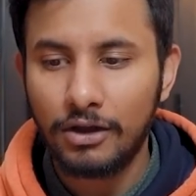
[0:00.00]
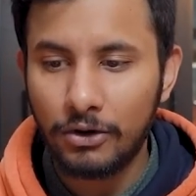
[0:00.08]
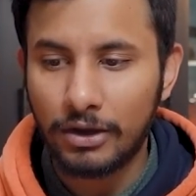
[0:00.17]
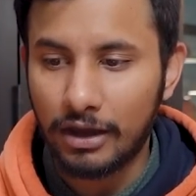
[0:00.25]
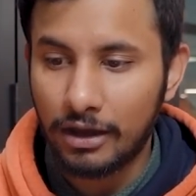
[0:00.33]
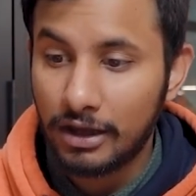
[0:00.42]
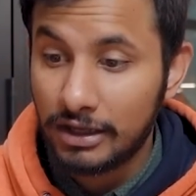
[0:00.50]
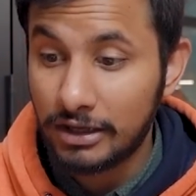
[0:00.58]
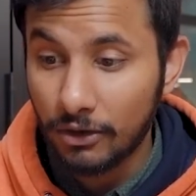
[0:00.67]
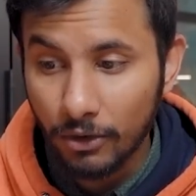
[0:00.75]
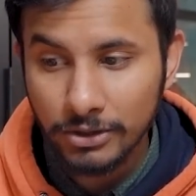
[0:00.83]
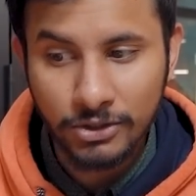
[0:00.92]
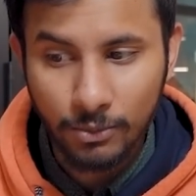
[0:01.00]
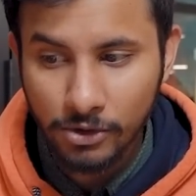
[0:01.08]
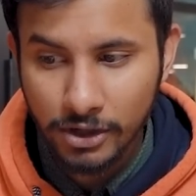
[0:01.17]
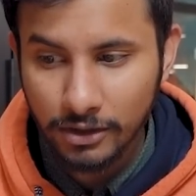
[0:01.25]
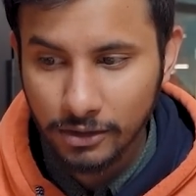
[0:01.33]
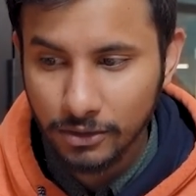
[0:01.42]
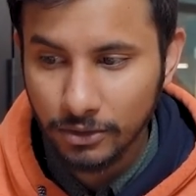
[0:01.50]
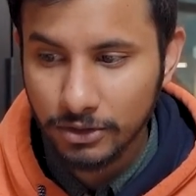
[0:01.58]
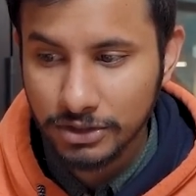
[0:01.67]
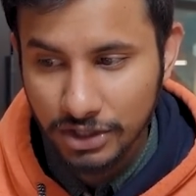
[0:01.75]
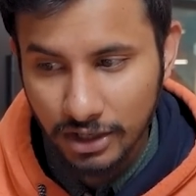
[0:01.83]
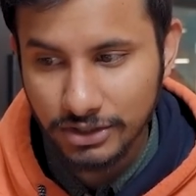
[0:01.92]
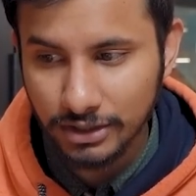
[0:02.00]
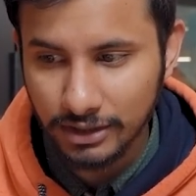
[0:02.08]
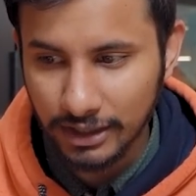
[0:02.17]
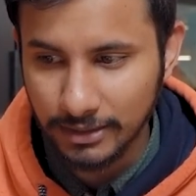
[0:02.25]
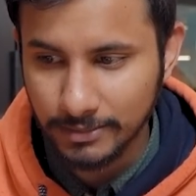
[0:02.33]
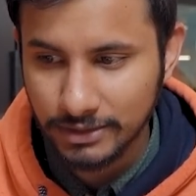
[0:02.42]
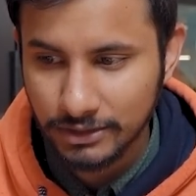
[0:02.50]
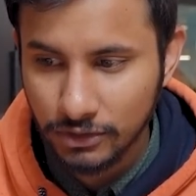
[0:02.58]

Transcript: Okay, he also wanted to know the charging times.